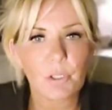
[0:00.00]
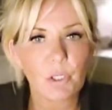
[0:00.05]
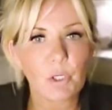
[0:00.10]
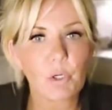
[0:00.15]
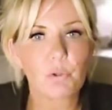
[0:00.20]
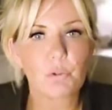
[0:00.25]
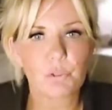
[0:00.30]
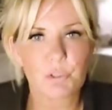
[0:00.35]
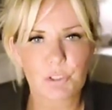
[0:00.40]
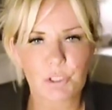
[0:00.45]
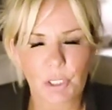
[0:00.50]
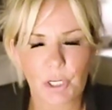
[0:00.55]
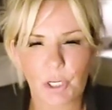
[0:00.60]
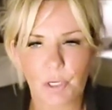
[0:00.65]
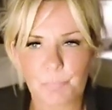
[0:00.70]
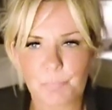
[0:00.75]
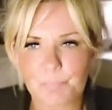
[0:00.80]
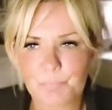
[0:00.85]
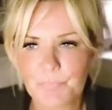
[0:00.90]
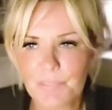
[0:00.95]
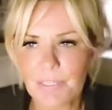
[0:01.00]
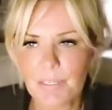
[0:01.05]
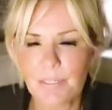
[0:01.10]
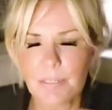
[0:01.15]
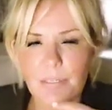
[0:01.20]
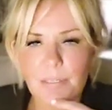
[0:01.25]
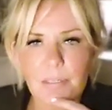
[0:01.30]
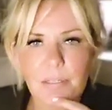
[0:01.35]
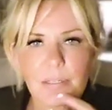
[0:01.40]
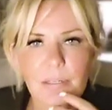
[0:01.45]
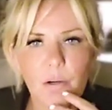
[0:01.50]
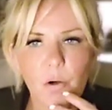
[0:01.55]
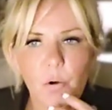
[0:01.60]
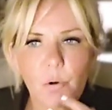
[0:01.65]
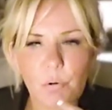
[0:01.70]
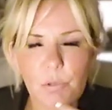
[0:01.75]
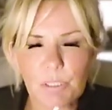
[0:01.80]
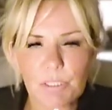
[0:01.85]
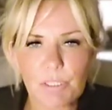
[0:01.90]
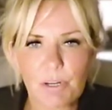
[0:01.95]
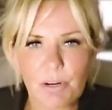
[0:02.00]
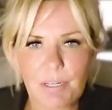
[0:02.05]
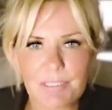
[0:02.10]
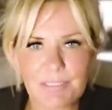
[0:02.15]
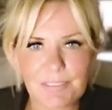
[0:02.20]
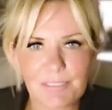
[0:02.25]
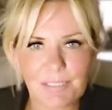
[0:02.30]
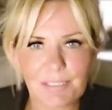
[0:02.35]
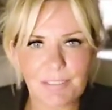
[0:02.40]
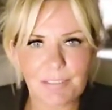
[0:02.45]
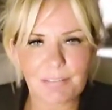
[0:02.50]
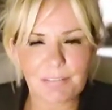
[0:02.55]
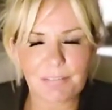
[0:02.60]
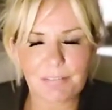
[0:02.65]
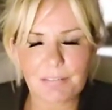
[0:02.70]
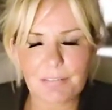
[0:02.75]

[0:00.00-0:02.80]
the long term, organizing,